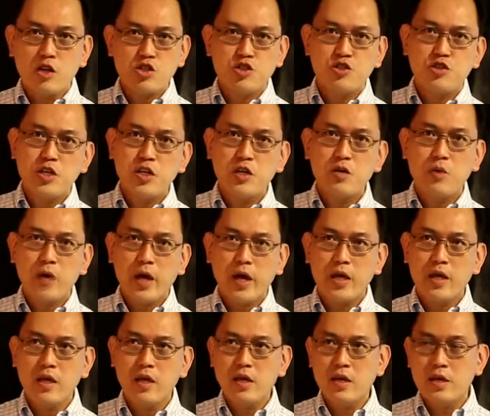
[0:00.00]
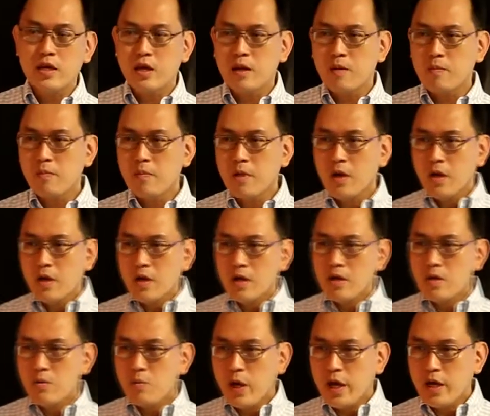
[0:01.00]
in Austria, where
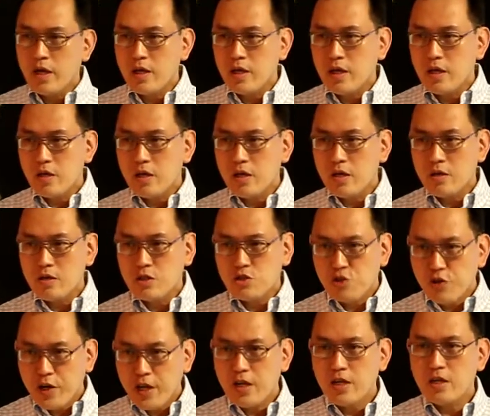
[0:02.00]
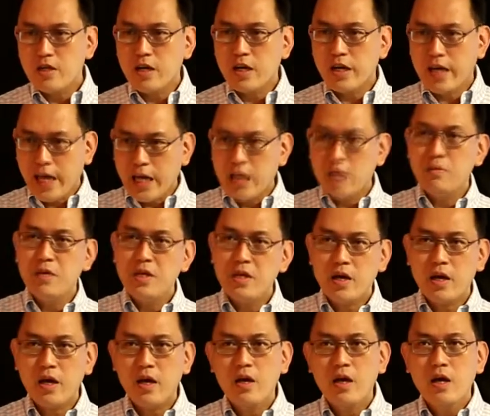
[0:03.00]
he trained in the
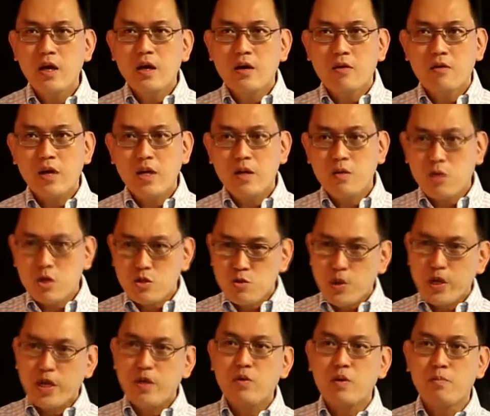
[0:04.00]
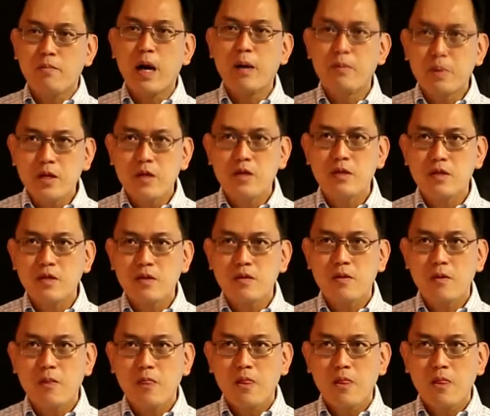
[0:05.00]
academy there, right, he was working with marble.